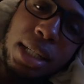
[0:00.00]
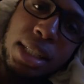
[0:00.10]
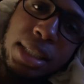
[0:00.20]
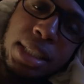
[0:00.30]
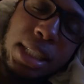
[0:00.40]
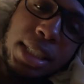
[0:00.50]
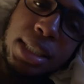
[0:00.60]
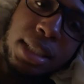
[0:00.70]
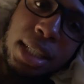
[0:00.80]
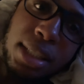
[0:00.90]
she
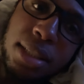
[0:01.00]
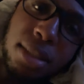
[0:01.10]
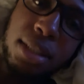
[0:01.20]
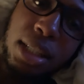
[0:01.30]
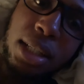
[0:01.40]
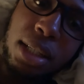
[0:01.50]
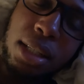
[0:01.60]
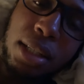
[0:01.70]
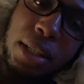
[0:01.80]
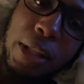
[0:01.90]
just doesn't
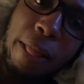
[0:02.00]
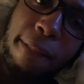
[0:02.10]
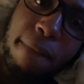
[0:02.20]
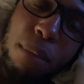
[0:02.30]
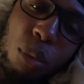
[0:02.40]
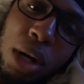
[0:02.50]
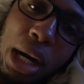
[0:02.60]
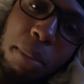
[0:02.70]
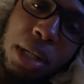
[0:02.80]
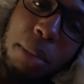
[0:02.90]
see where
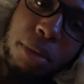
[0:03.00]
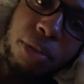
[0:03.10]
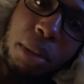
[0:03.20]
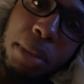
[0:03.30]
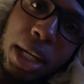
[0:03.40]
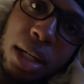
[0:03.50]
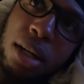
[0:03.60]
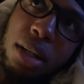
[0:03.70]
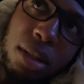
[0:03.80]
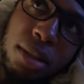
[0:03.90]
I'm coming from at
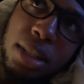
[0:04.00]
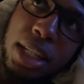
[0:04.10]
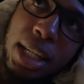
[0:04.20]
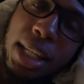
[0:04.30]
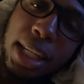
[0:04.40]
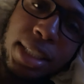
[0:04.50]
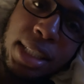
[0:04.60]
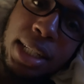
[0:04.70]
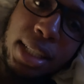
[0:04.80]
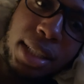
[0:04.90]
all. Like, she
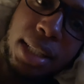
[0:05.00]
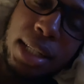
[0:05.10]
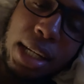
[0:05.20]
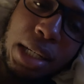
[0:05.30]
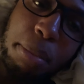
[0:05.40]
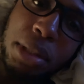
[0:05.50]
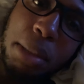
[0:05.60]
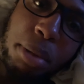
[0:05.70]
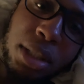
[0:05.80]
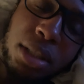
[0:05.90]
didn't think that I could put the
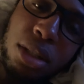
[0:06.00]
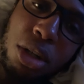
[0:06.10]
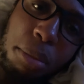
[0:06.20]
pussy on